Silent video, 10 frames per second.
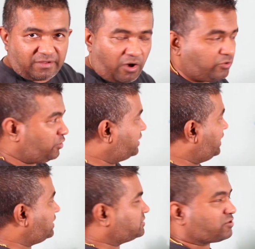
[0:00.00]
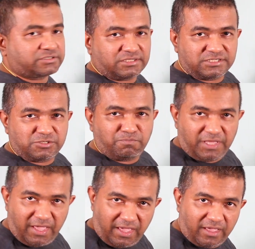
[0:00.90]
how your data structures is
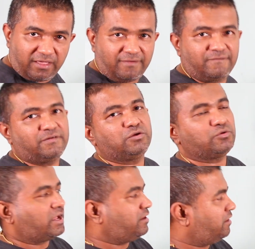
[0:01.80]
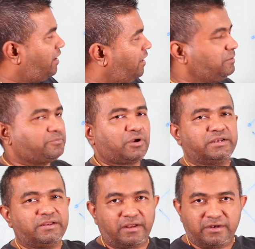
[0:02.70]
behave, you can help to
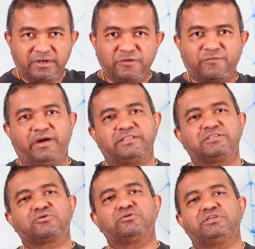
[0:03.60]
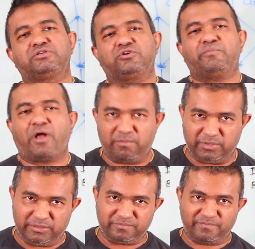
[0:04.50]
identify the solution to your
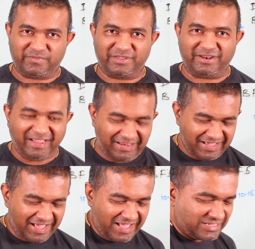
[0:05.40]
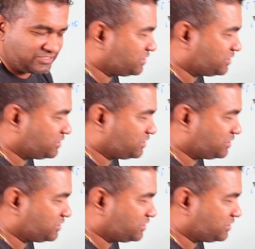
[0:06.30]
problem, right? So